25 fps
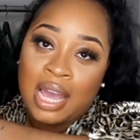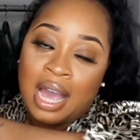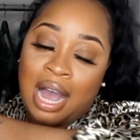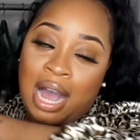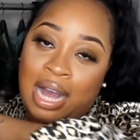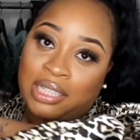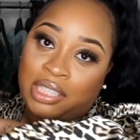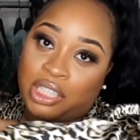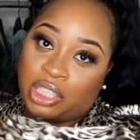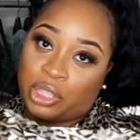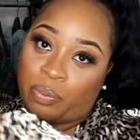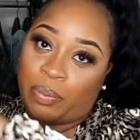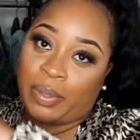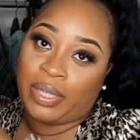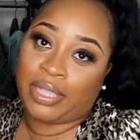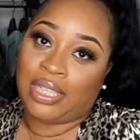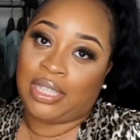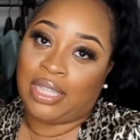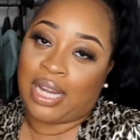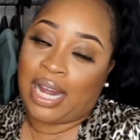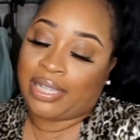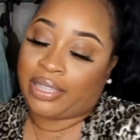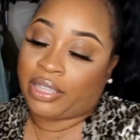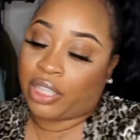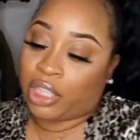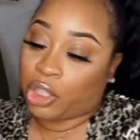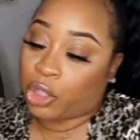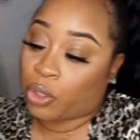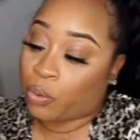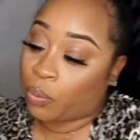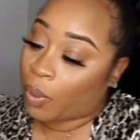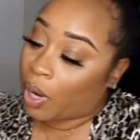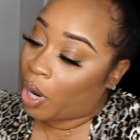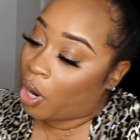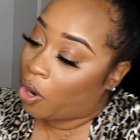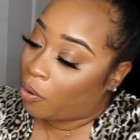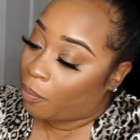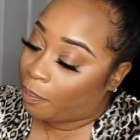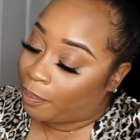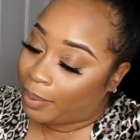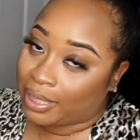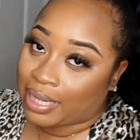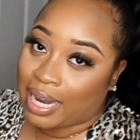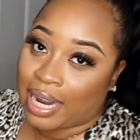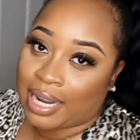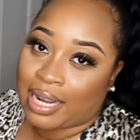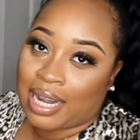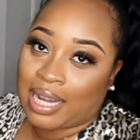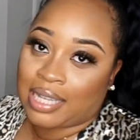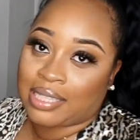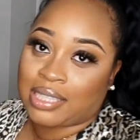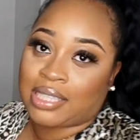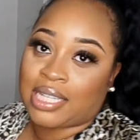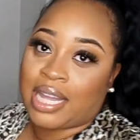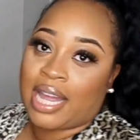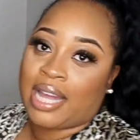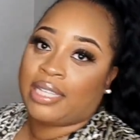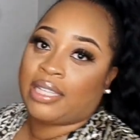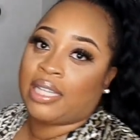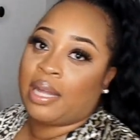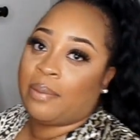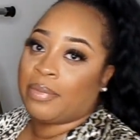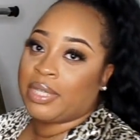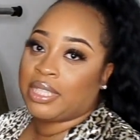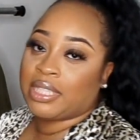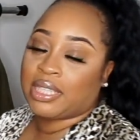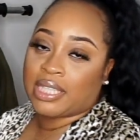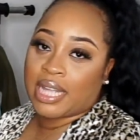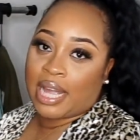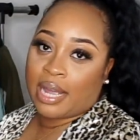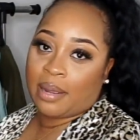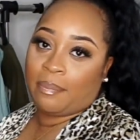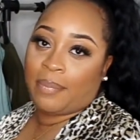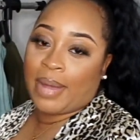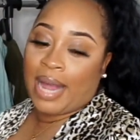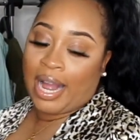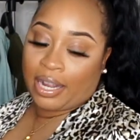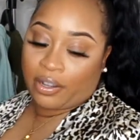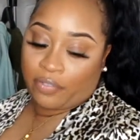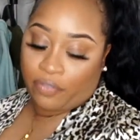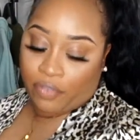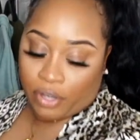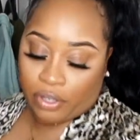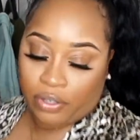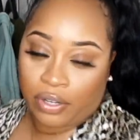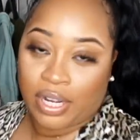I just really like this robe. But like I said, let me stand back for you